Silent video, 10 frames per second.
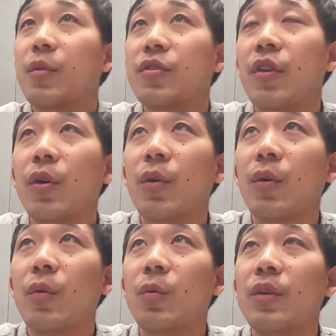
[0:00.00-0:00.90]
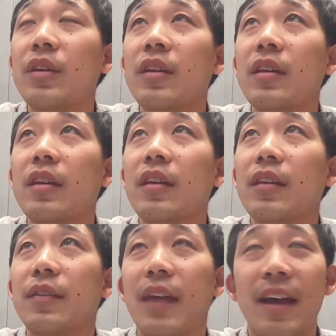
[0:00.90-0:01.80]
So
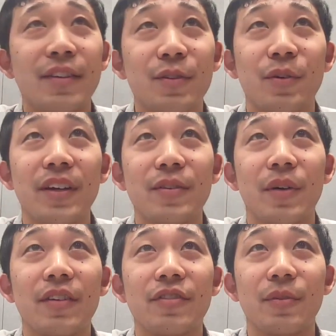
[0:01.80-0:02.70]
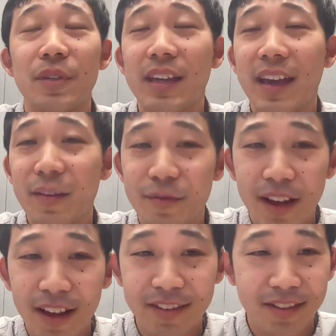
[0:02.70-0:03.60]
that's a great question. We have
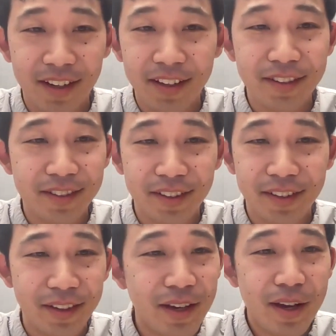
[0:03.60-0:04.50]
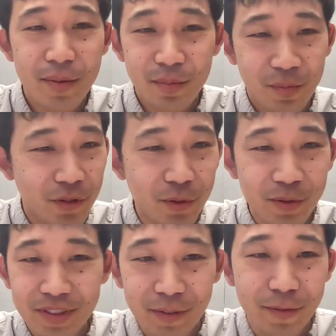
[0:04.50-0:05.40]
not decided to
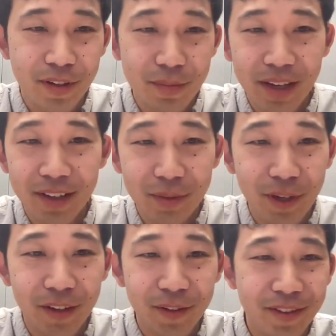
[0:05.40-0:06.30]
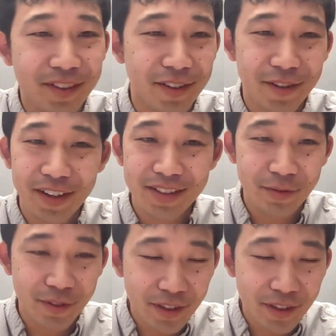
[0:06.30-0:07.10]
use different embedding models across different